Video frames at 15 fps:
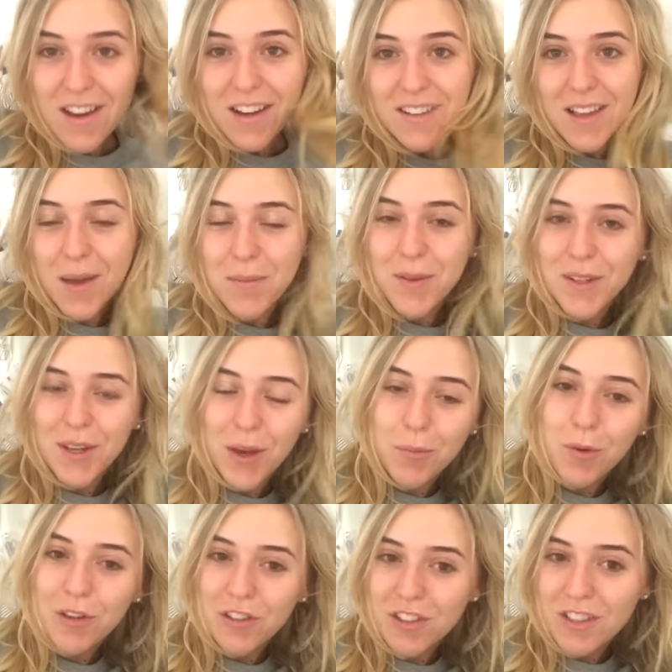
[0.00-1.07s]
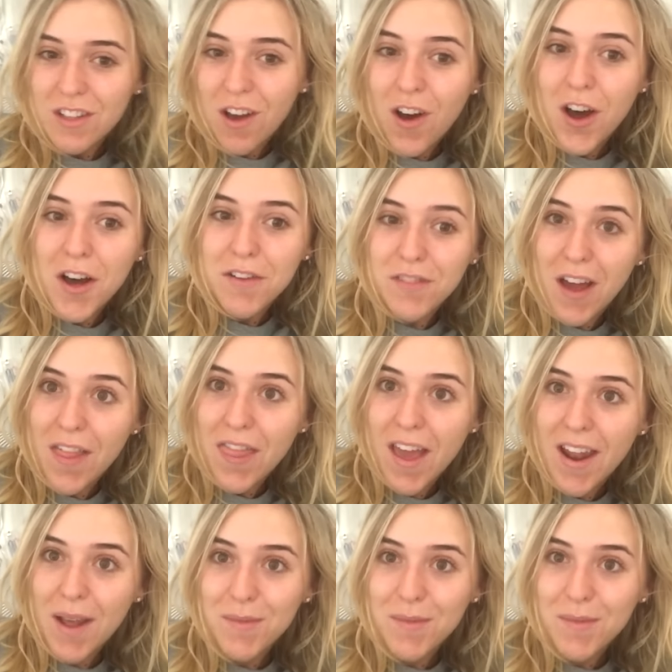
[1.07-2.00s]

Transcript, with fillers: because I'm going to go wash this off, and then